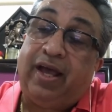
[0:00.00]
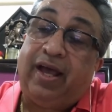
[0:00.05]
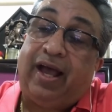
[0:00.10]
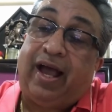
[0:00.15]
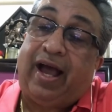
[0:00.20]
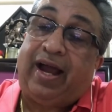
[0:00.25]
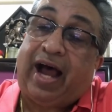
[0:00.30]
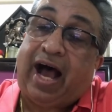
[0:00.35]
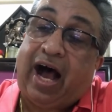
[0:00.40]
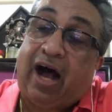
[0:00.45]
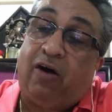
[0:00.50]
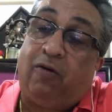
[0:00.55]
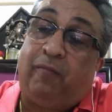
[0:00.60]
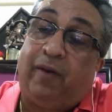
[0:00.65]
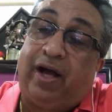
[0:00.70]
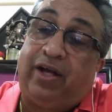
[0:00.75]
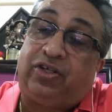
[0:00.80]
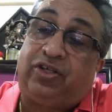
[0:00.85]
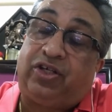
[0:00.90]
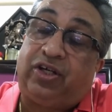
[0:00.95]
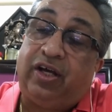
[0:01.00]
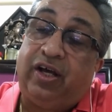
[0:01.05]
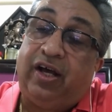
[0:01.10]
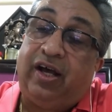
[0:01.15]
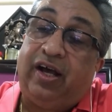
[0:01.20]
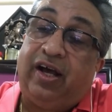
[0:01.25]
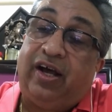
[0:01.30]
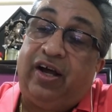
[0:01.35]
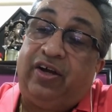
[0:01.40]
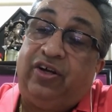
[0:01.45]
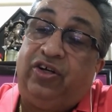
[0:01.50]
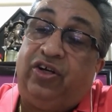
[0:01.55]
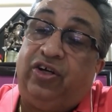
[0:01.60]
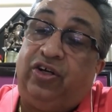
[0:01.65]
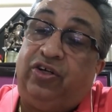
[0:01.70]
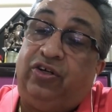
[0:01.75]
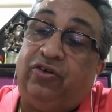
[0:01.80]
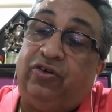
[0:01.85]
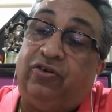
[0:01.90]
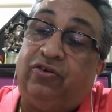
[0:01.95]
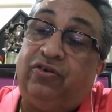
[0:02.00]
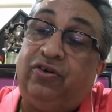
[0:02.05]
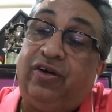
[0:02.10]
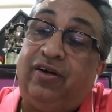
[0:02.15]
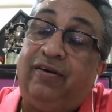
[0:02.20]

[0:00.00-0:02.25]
and how much do you